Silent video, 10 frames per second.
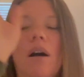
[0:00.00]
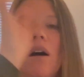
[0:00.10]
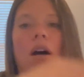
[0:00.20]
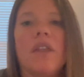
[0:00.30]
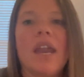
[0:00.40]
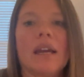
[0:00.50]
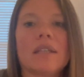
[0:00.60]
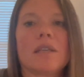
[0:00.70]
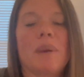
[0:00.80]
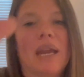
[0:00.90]
on the
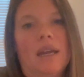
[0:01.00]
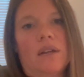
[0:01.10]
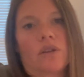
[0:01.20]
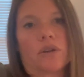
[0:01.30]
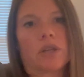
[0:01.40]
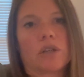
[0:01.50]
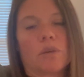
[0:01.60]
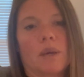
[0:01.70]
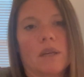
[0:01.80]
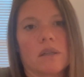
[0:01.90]
next page, there's like two
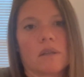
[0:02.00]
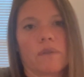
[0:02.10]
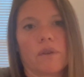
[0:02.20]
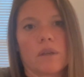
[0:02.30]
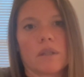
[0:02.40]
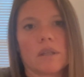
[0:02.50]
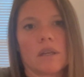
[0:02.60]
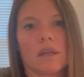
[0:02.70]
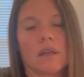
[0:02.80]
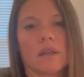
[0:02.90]
pages for this
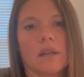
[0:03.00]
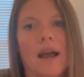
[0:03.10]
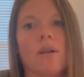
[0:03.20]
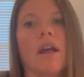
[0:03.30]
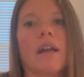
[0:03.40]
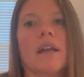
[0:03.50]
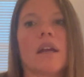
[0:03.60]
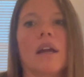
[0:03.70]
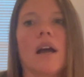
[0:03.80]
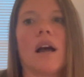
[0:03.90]
outline.
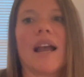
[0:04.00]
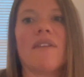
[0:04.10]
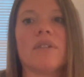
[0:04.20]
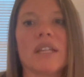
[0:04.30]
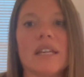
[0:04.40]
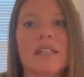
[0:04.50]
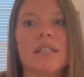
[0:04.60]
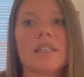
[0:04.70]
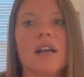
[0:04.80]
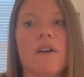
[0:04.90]
I have
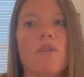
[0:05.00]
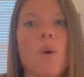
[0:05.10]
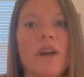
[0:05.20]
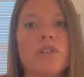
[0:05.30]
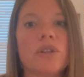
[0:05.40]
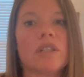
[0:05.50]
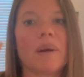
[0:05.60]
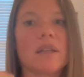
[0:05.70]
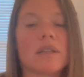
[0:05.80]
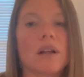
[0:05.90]
lists of questions
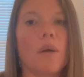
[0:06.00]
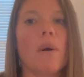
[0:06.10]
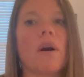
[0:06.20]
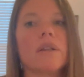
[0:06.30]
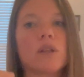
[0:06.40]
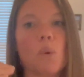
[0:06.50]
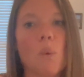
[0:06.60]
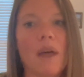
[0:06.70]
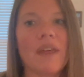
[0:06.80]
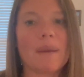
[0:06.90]
about the skull parts,
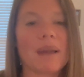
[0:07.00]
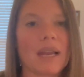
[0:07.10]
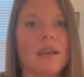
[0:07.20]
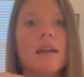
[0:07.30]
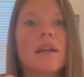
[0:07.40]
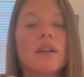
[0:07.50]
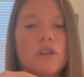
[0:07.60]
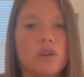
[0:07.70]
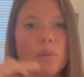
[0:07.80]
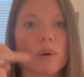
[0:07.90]
what they mean.
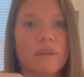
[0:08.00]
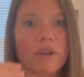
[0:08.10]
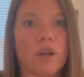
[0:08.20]
You can briefly